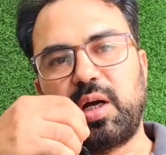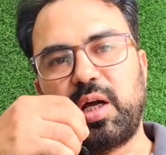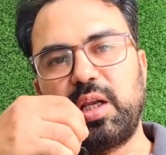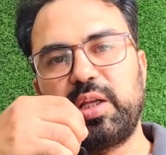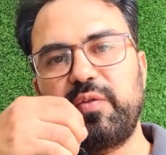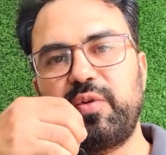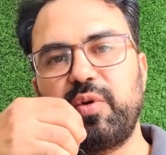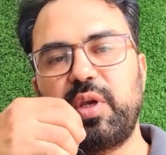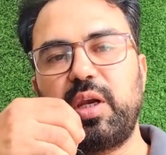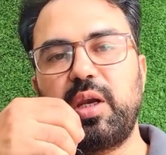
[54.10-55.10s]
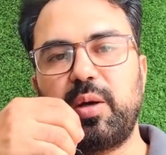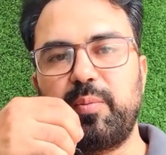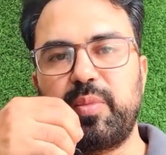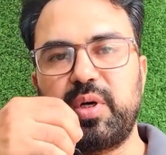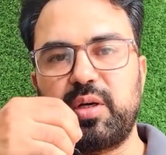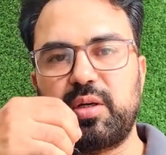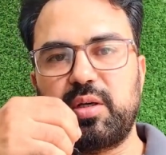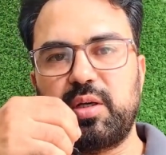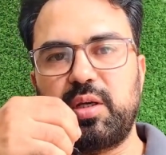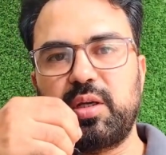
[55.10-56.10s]
I'll give you a number
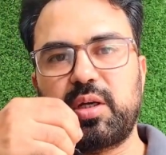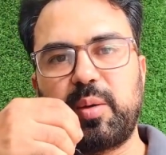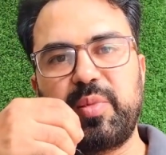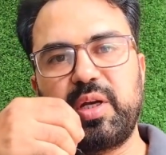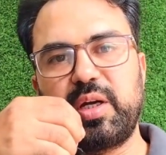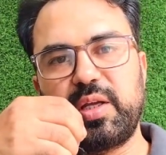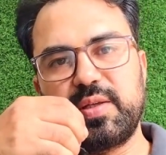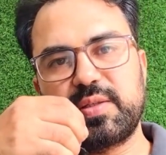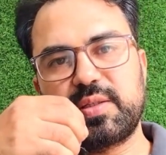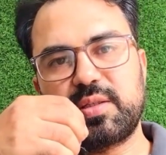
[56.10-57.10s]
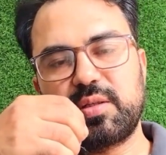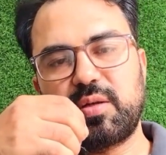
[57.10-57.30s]
in coming days,